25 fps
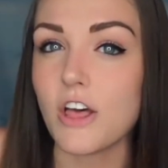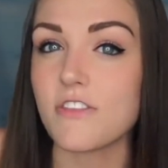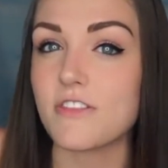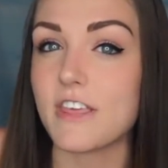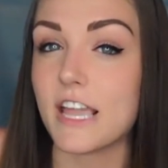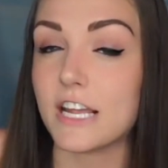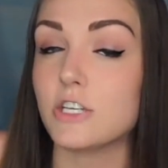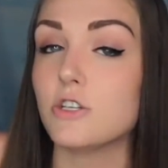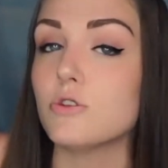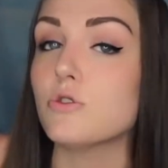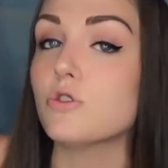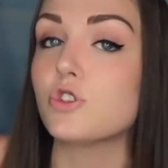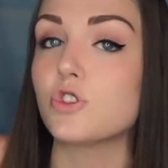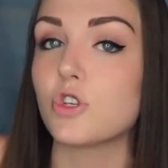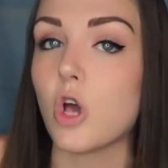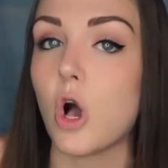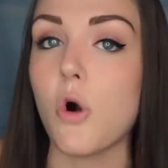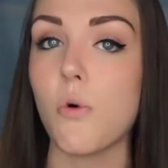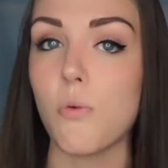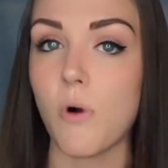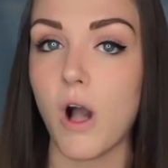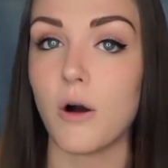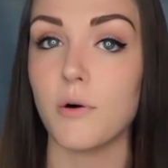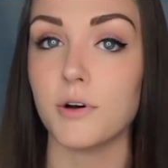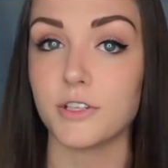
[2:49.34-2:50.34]
they do so
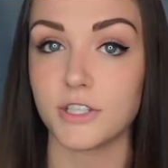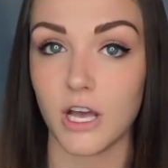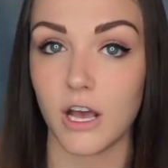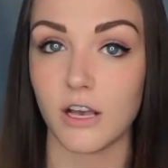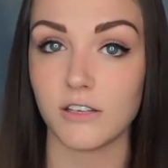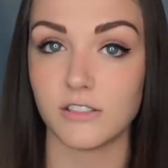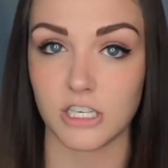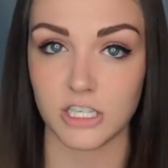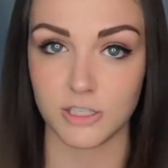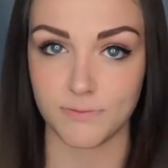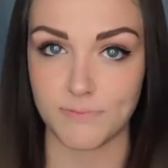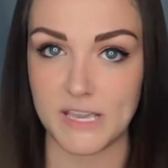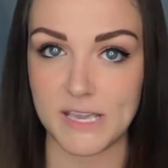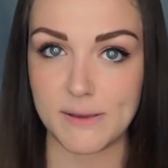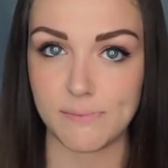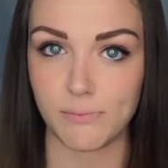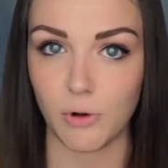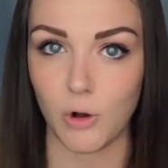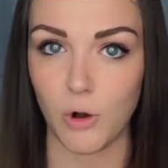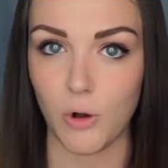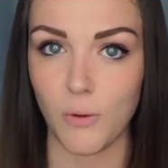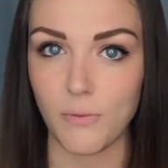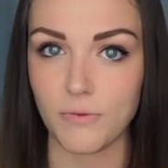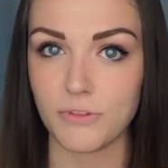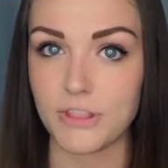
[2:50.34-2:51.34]
well with us as
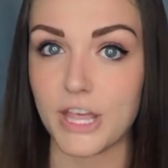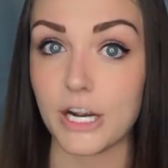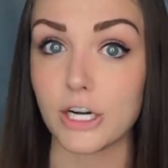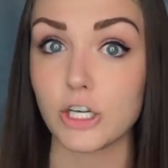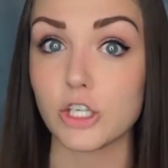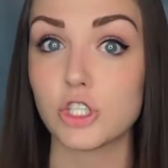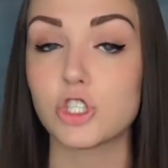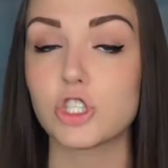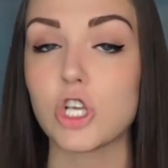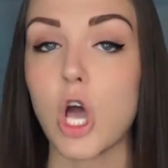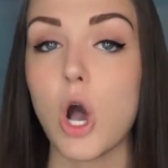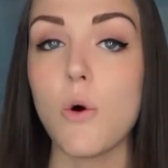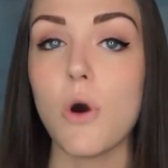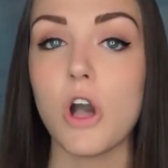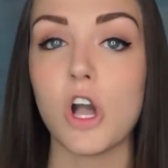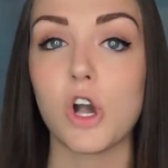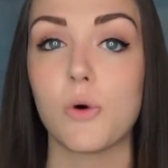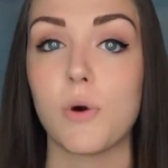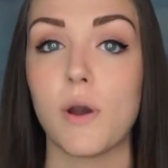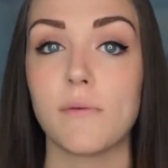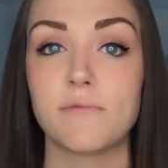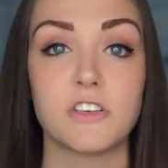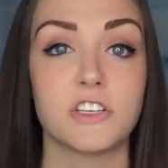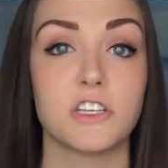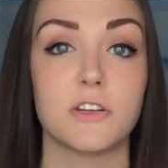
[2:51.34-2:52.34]
people. They are so
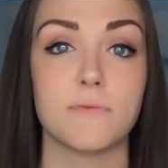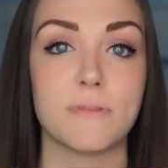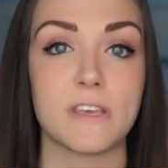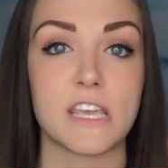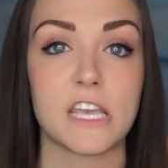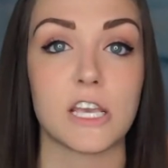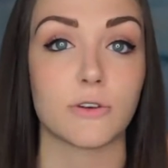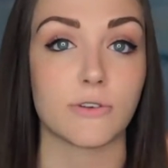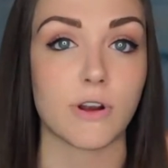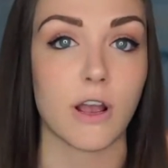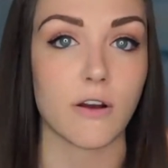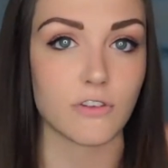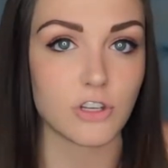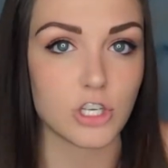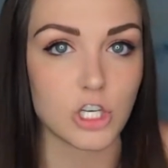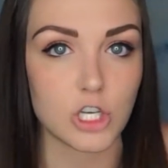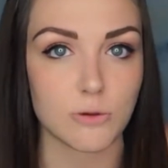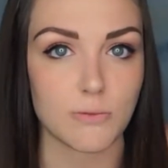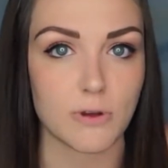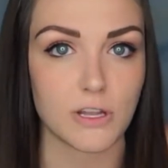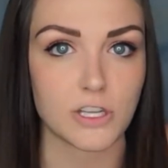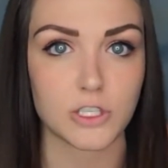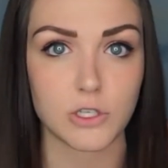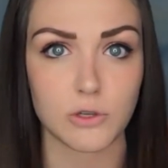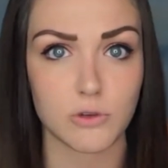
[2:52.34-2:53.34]
equipped to being around
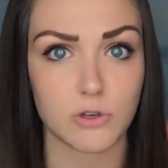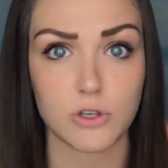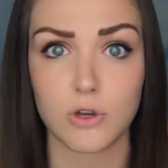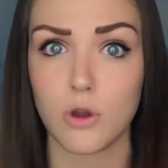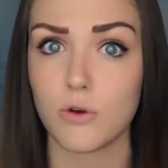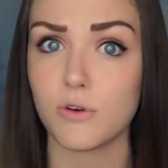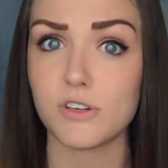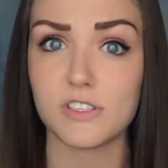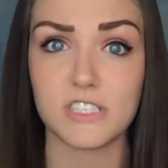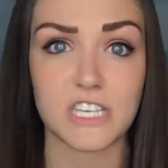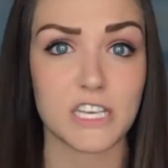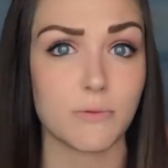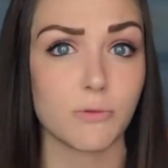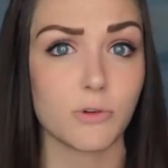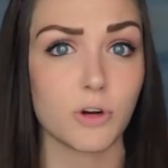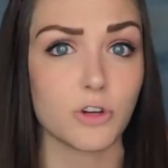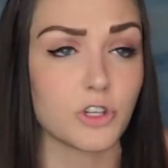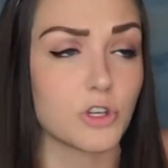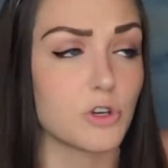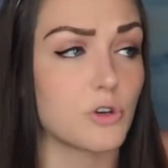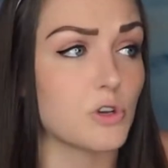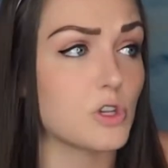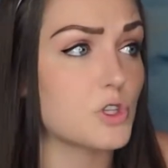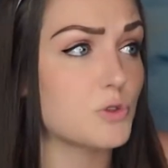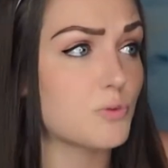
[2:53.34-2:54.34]
humans. You can go to SeaWorld,
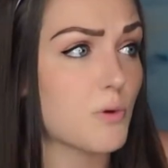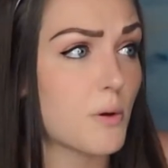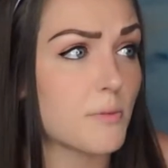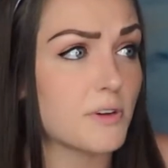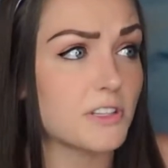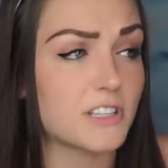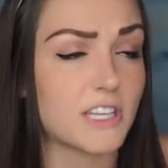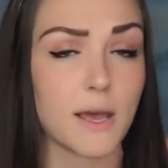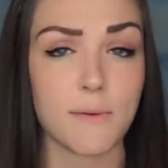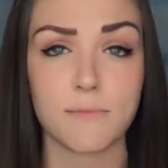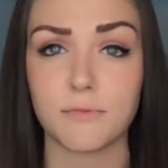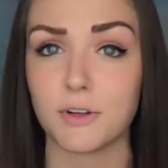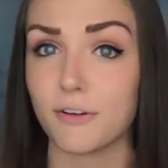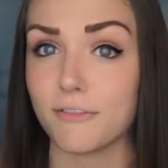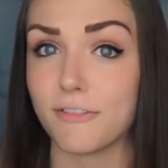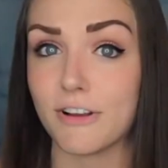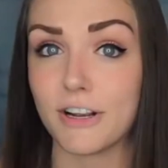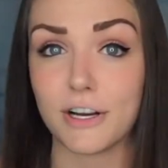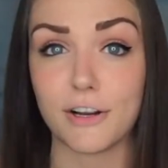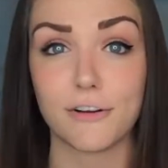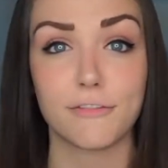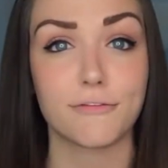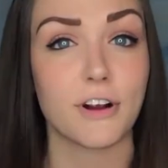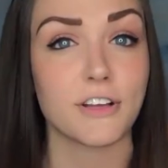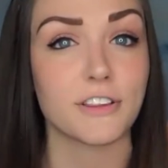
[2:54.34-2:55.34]
you can swim with them, they're
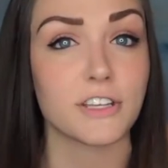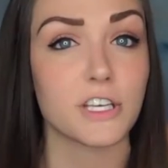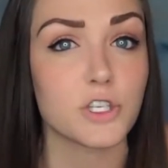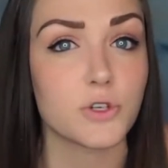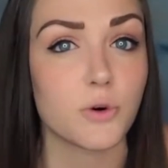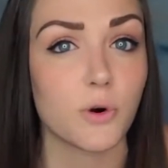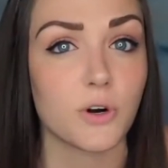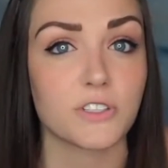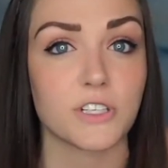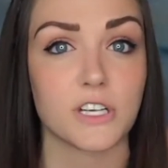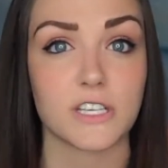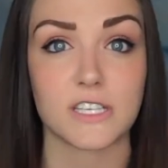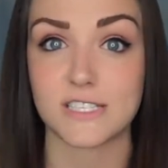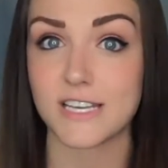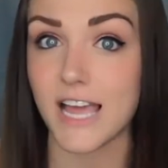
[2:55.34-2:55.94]
very friendly towards us